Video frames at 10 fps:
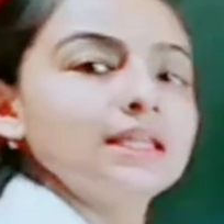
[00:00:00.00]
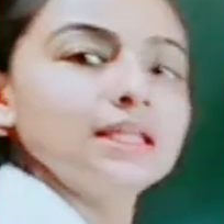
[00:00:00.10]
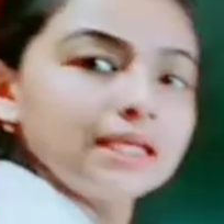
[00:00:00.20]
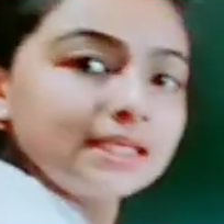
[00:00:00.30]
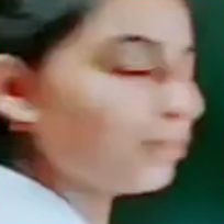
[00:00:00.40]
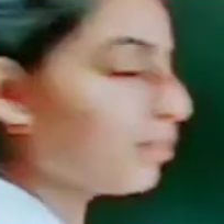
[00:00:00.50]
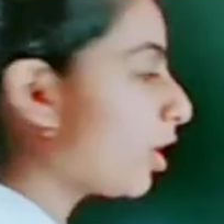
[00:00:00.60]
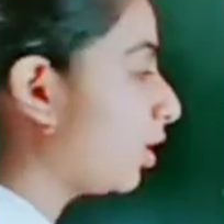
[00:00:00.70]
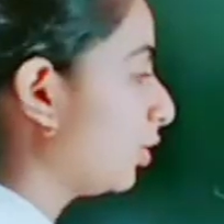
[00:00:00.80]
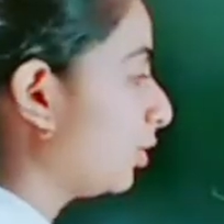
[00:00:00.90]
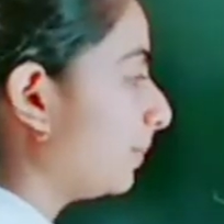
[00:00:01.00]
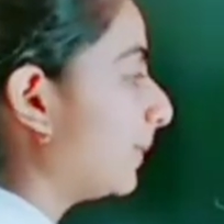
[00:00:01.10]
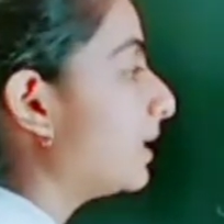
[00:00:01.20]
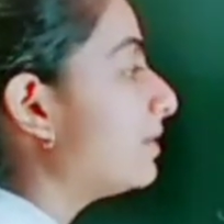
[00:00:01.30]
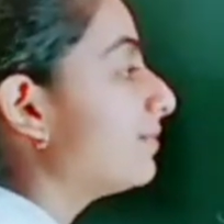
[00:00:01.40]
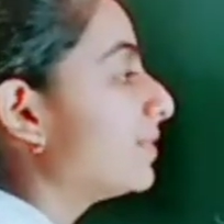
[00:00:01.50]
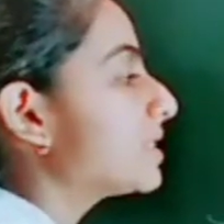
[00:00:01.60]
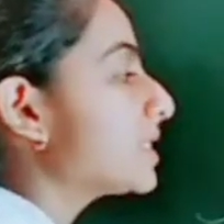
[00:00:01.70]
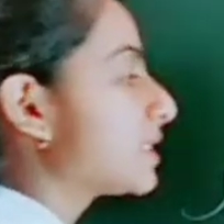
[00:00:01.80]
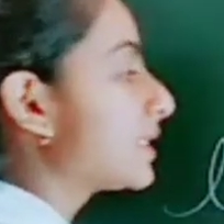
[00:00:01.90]
Linear polynomial which
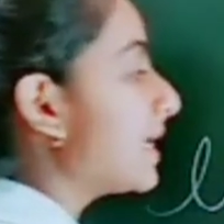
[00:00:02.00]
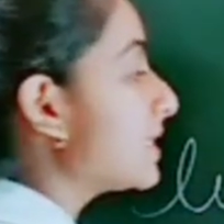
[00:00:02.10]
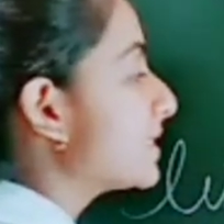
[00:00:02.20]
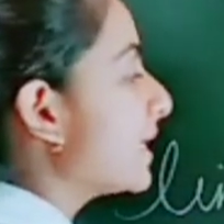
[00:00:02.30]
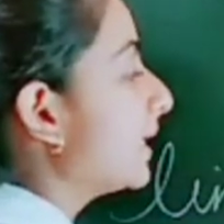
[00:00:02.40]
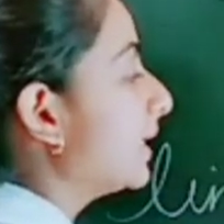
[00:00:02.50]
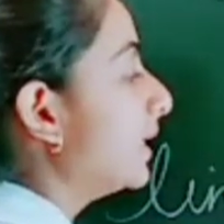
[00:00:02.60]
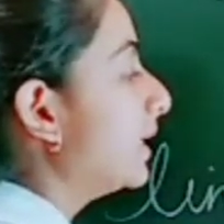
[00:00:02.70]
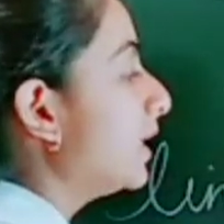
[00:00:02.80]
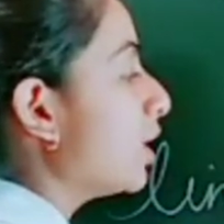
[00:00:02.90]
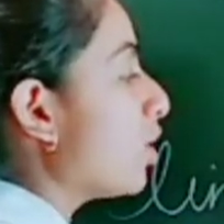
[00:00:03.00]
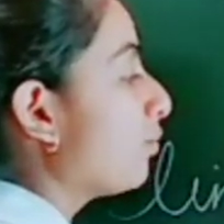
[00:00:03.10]
states that the degree